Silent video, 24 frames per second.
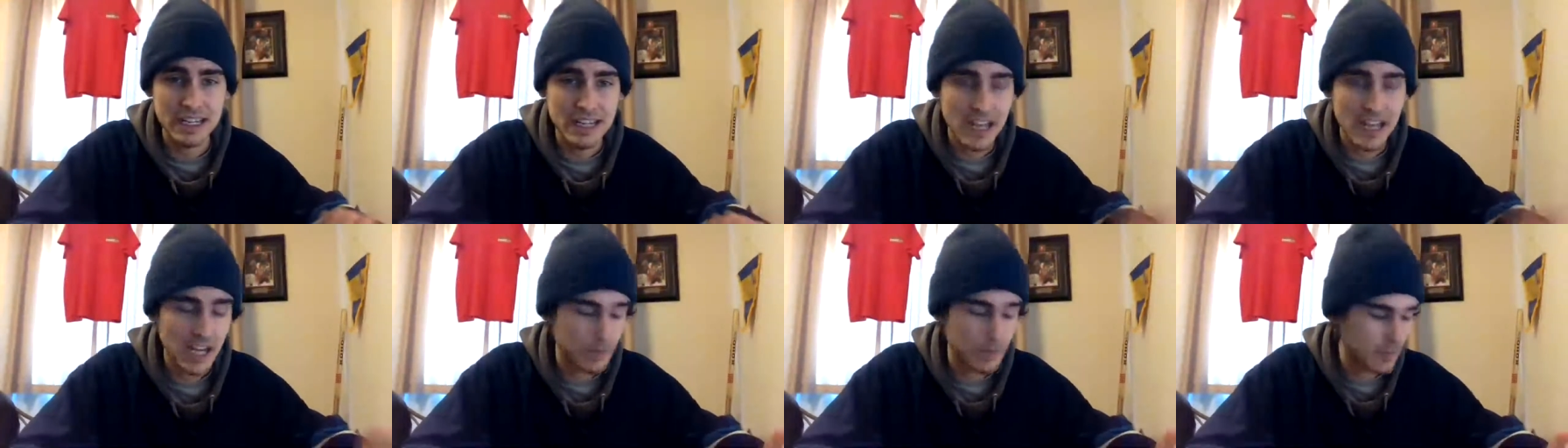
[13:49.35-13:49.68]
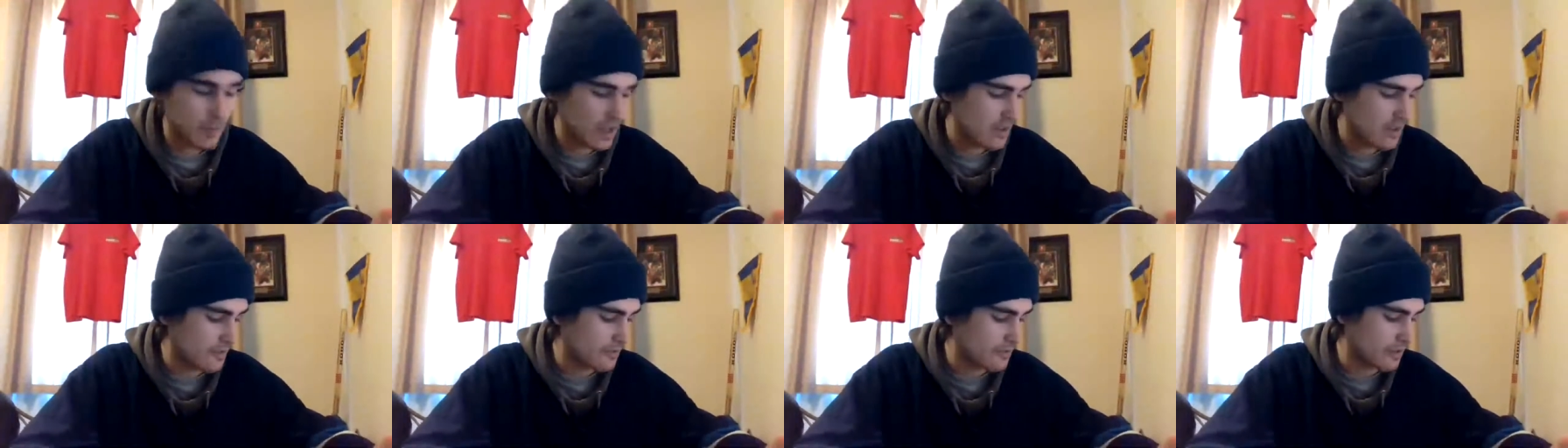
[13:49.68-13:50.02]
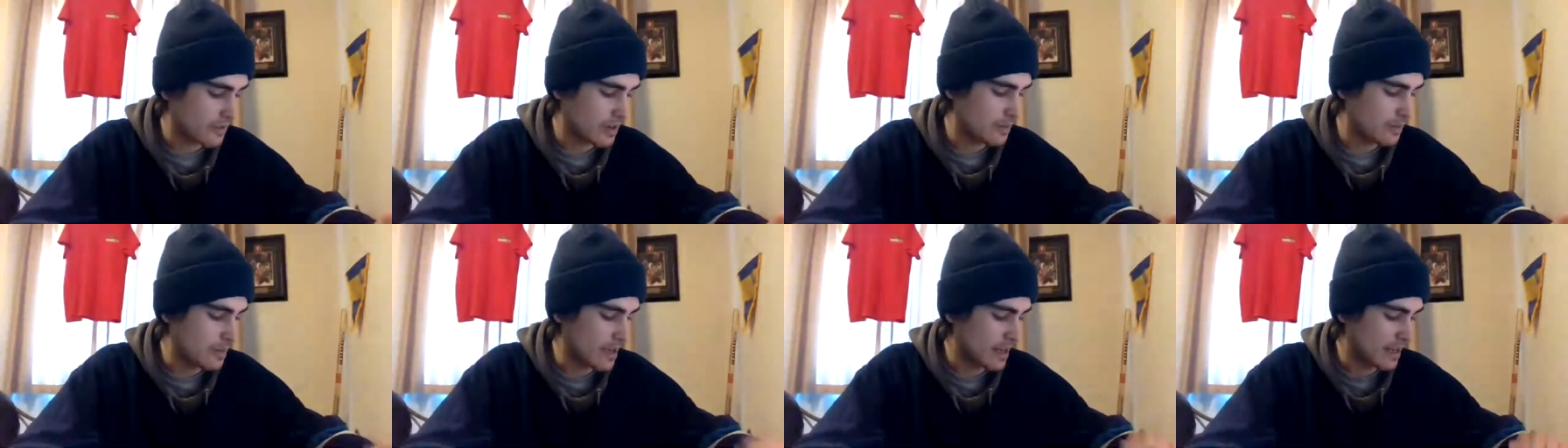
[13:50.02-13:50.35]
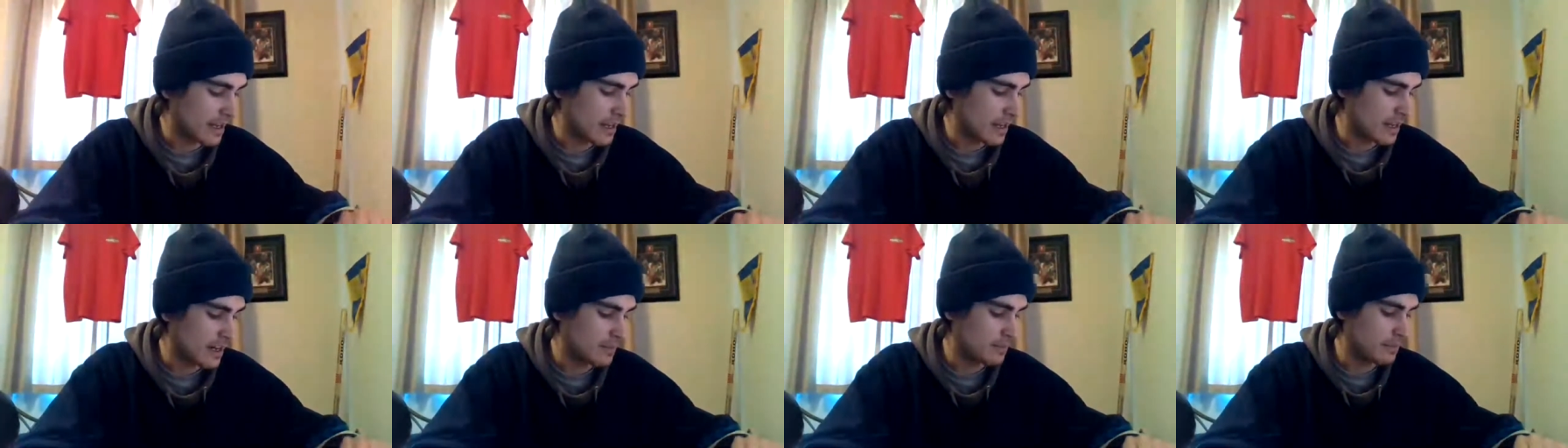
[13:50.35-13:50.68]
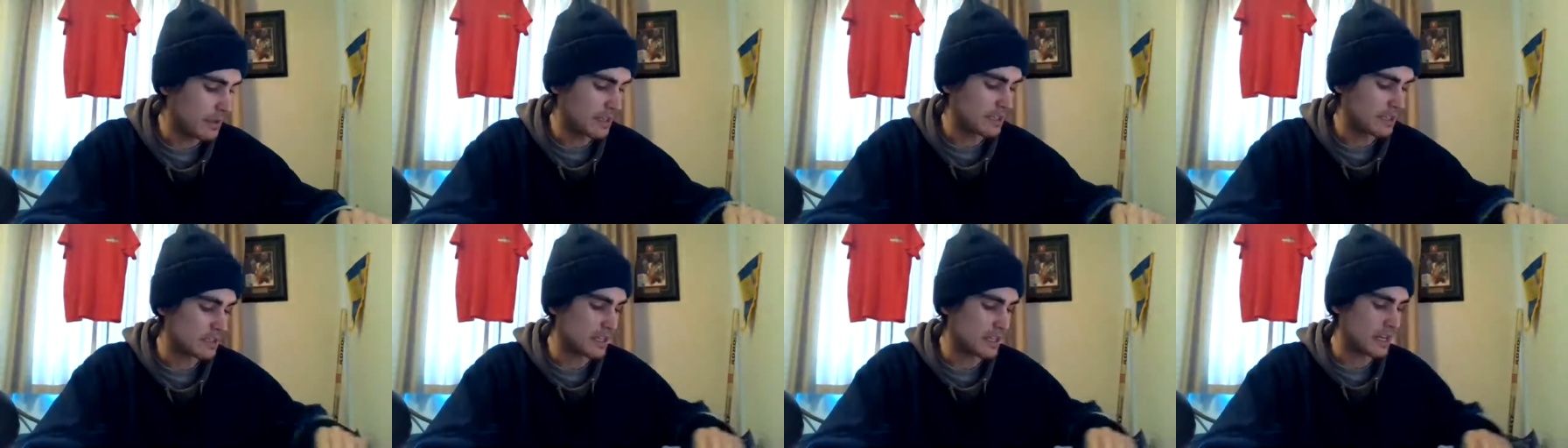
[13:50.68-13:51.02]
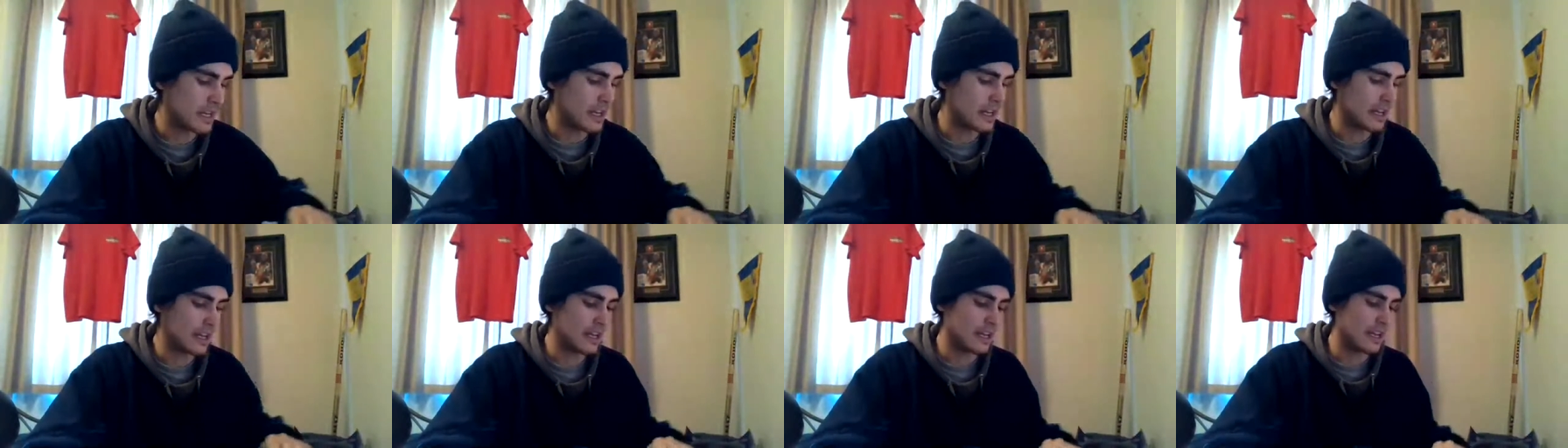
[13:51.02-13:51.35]
Not going to be a free pick here, but
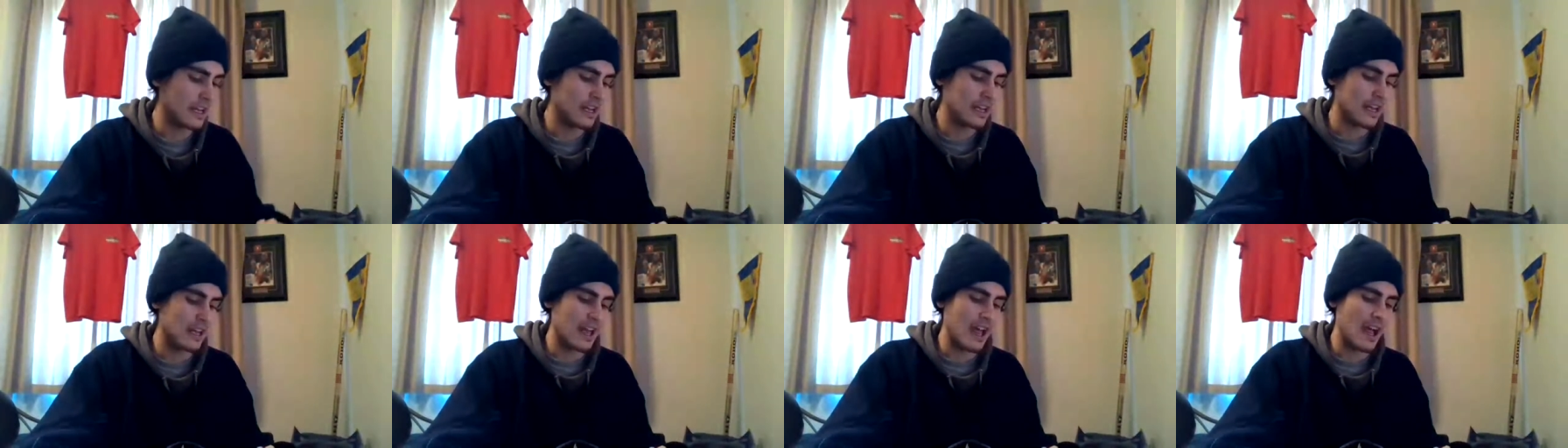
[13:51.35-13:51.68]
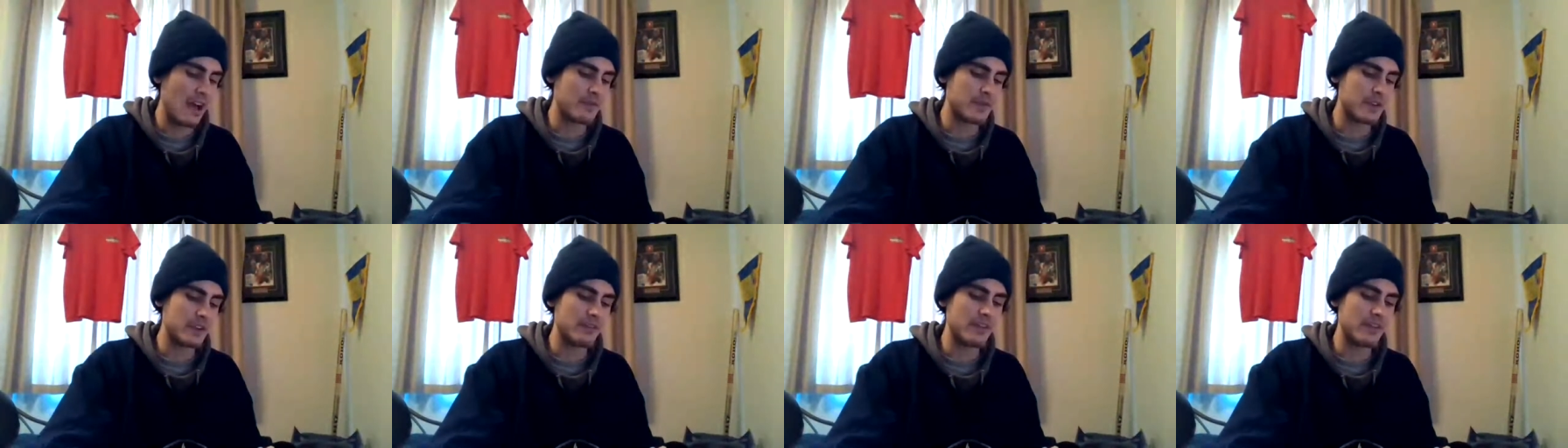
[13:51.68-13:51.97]
after